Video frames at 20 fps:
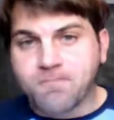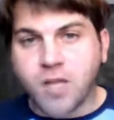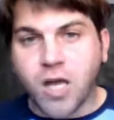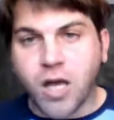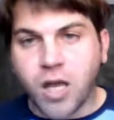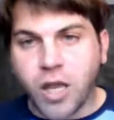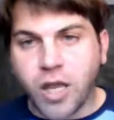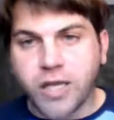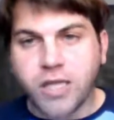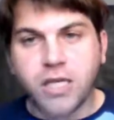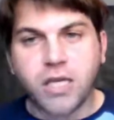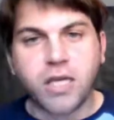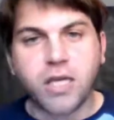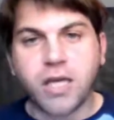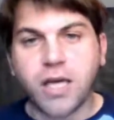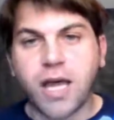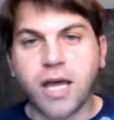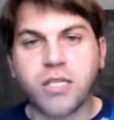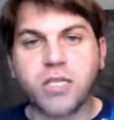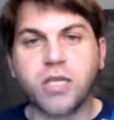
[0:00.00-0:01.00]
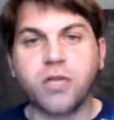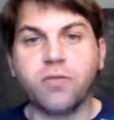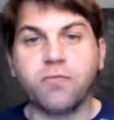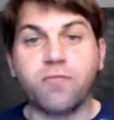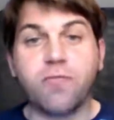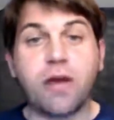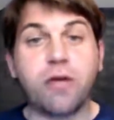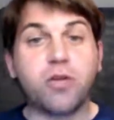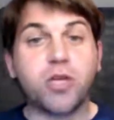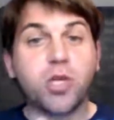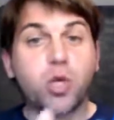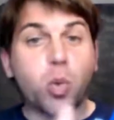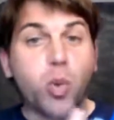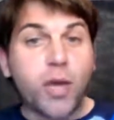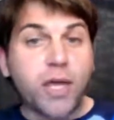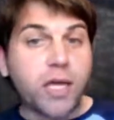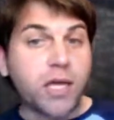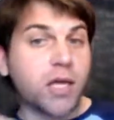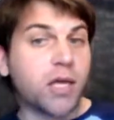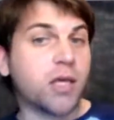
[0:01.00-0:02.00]
I like it. It has a very
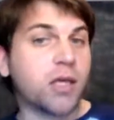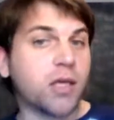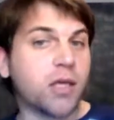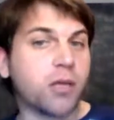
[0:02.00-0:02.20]
quick,